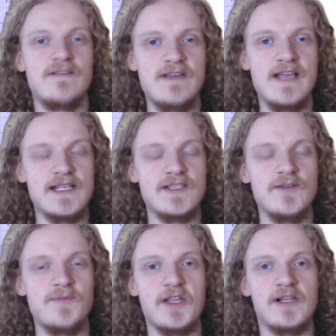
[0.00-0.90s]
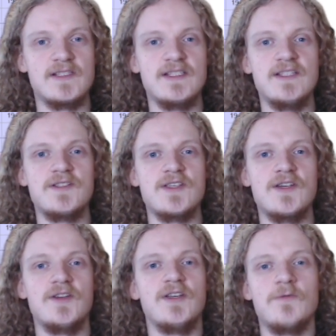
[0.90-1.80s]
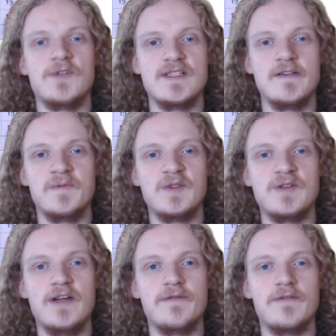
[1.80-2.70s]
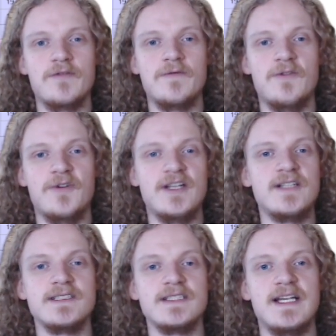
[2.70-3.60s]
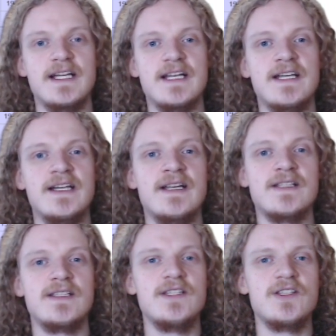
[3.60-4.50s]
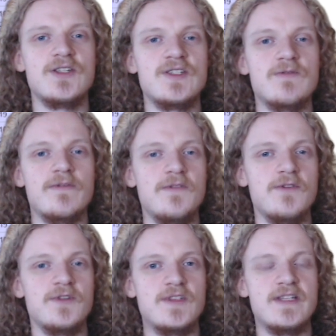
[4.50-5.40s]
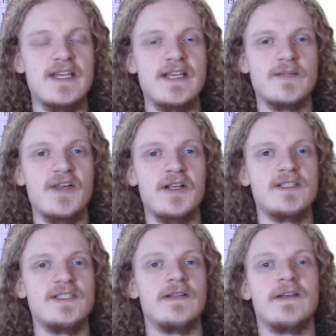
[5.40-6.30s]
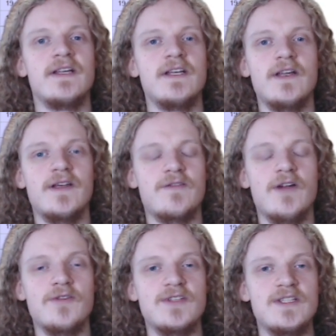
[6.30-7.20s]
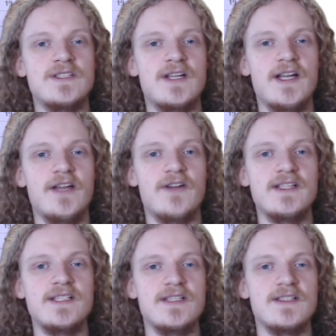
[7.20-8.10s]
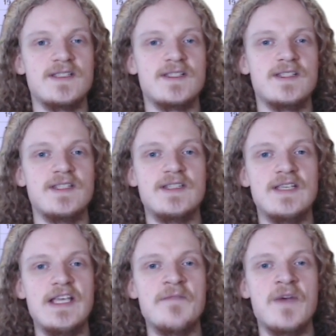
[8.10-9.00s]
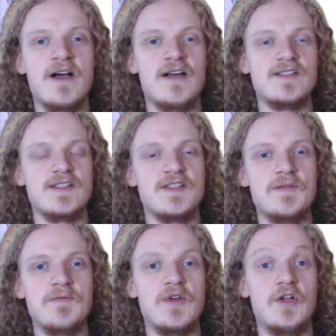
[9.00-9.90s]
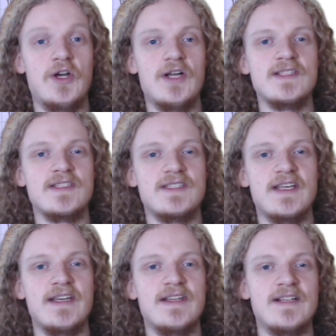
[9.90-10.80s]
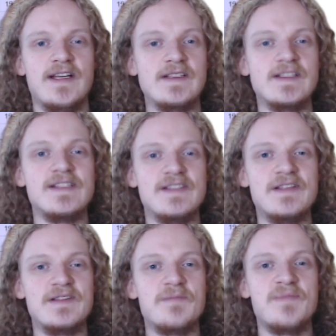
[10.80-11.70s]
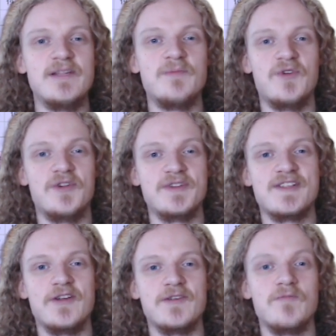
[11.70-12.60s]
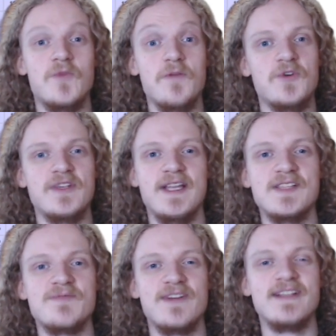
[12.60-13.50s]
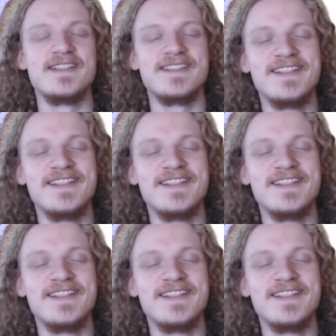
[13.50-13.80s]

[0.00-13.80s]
gets you a penalty. So he was given a drive-through for that, and he just refused to take the penalty throughout the entire race. His team asked him a lot. They the pit boards got more and more desperate